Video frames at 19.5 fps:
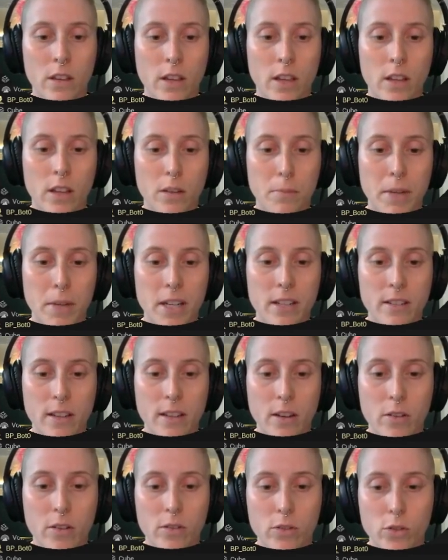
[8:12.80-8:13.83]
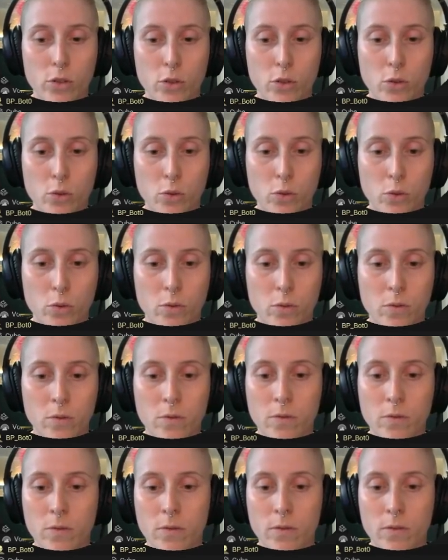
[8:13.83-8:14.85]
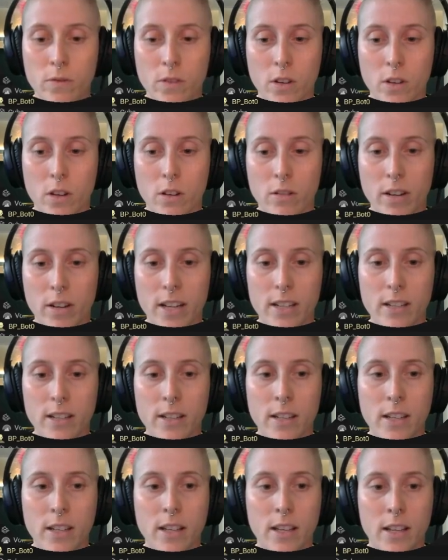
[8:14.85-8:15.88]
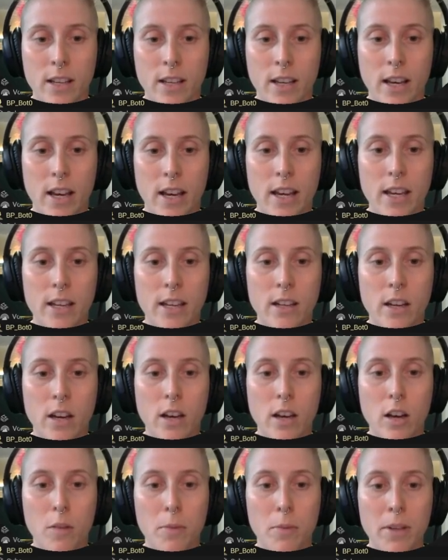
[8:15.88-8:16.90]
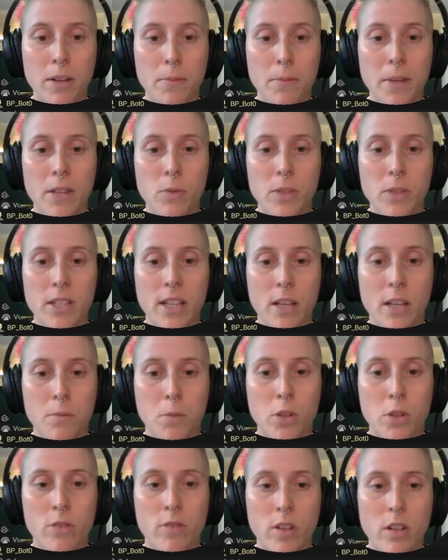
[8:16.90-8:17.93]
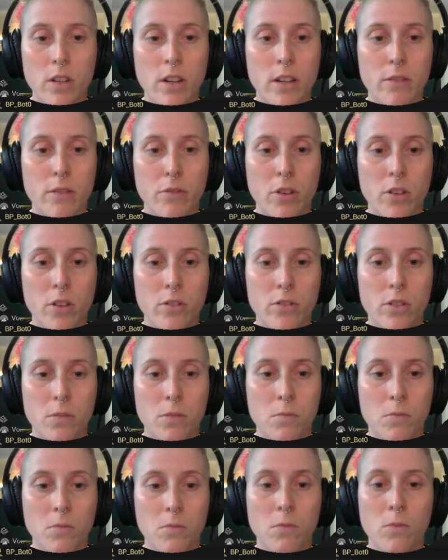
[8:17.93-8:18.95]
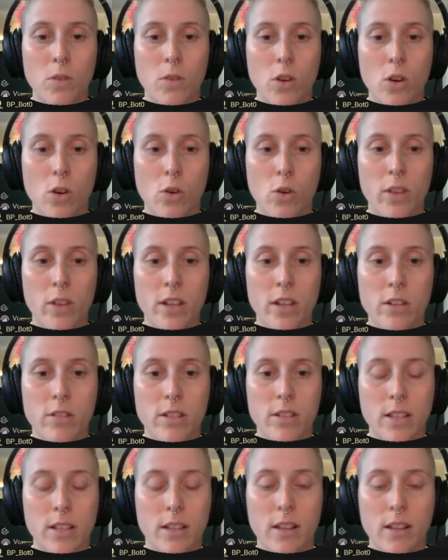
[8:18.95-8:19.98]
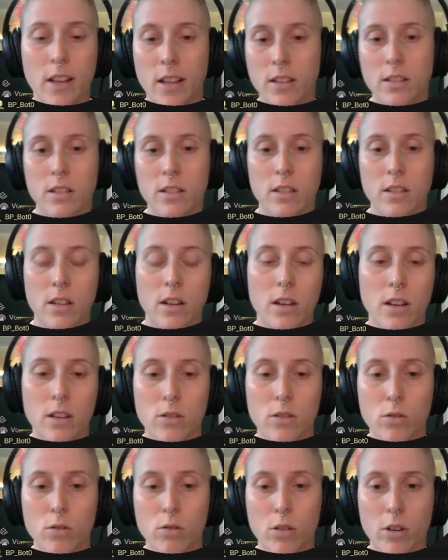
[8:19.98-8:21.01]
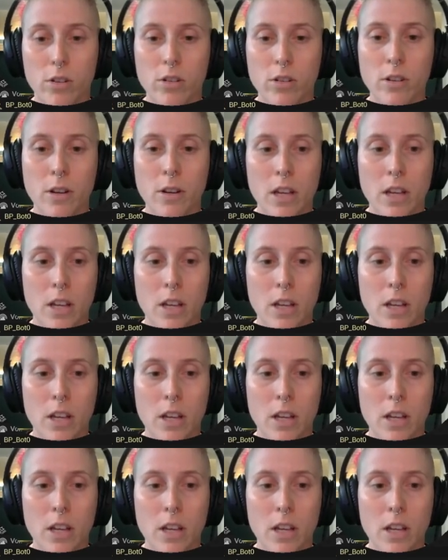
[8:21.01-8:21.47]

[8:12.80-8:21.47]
And the bed is here. Alright. I played a bit with the atmosphere and found some cool, interesting things to learn